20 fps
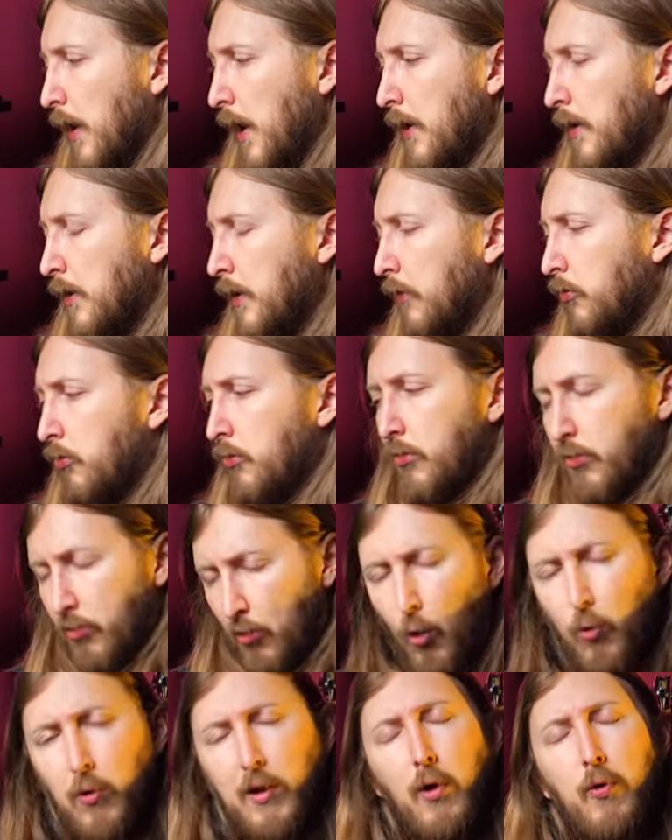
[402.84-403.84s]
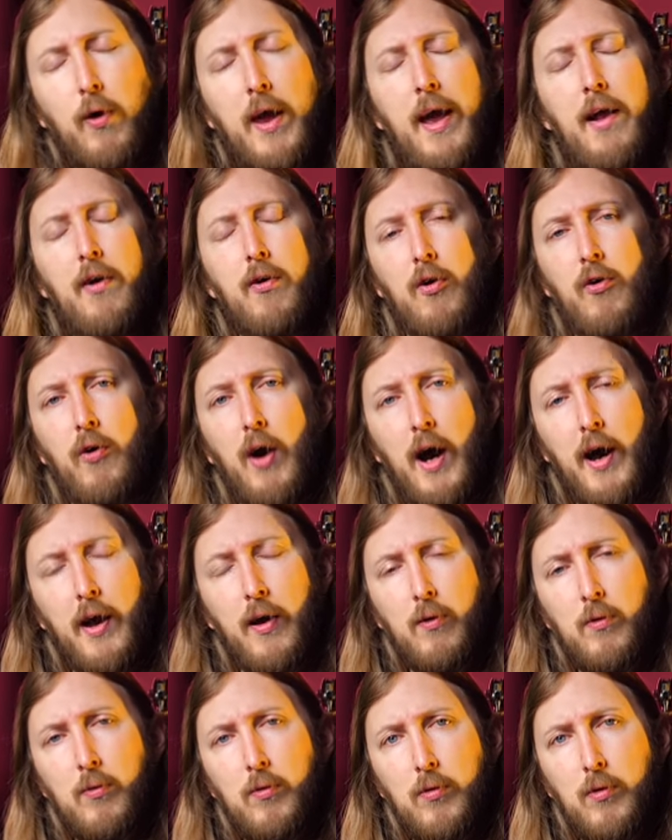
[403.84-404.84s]
And it's totally okay to cry.
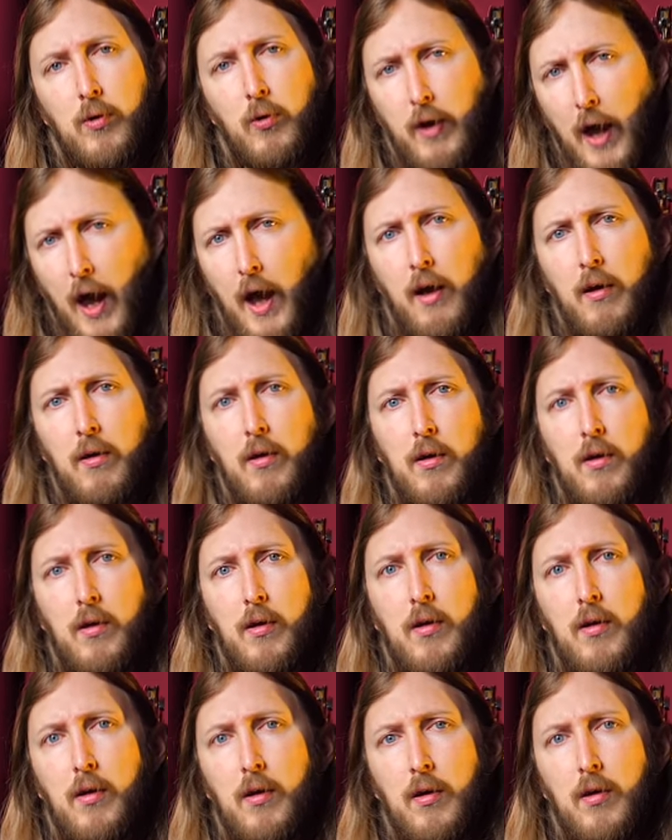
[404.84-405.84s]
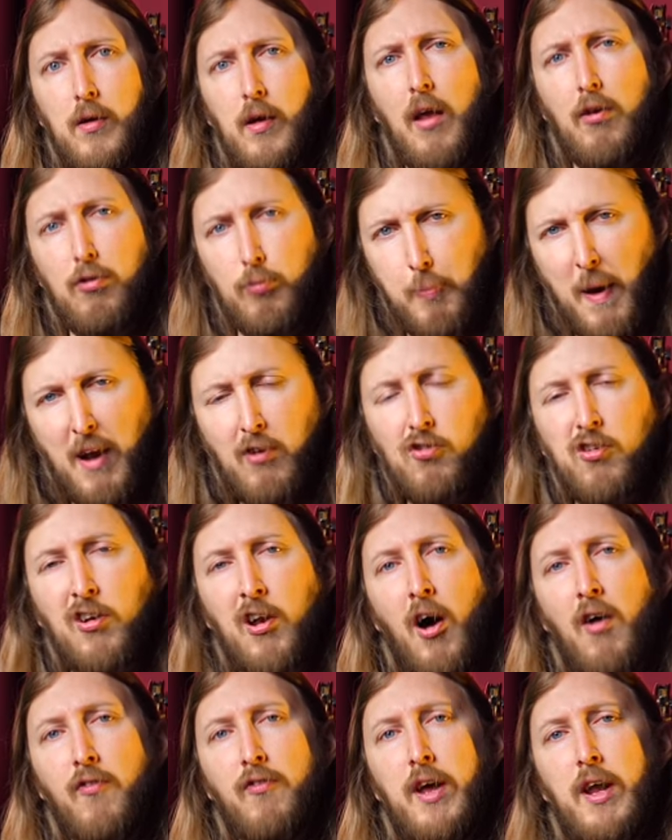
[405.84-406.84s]
Okay? Especially
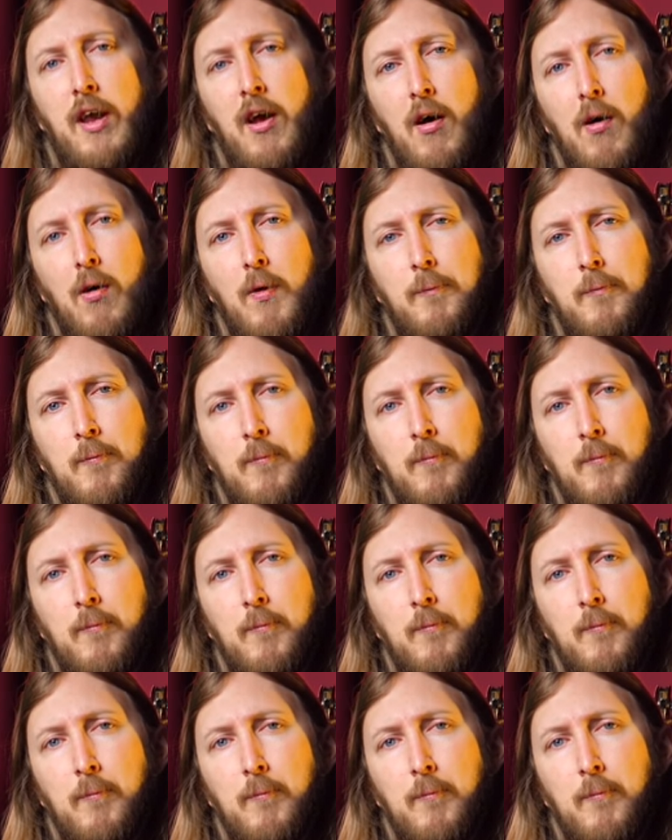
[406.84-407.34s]
on video.